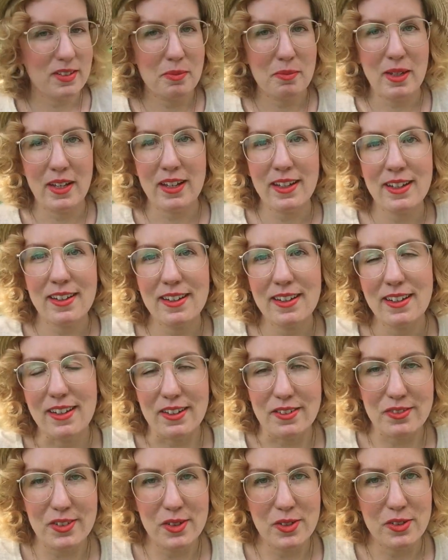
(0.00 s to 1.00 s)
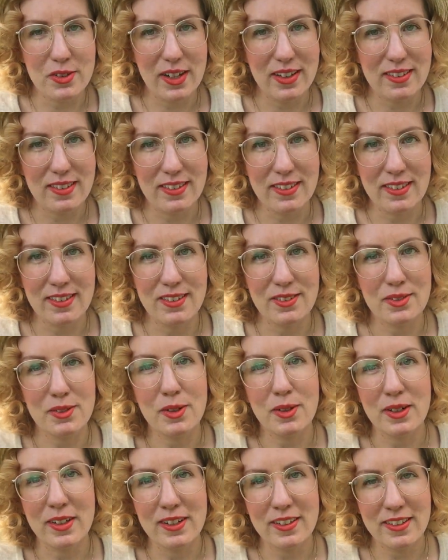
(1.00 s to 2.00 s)
to make a few dresses, of
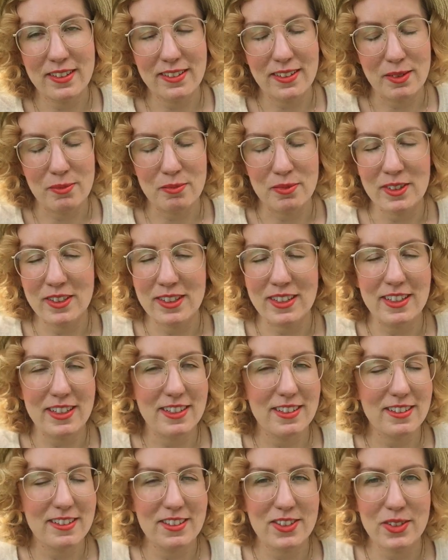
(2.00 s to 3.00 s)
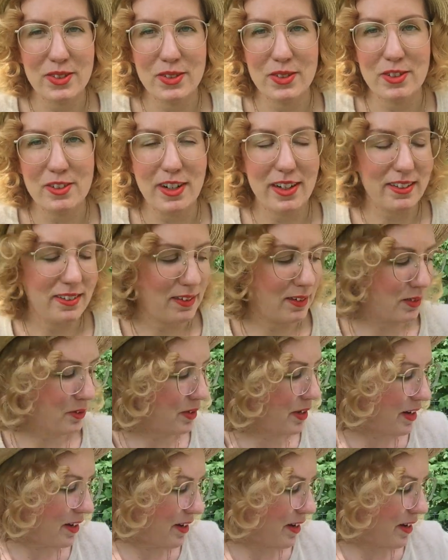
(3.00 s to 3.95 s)
course. I'm really into dresses right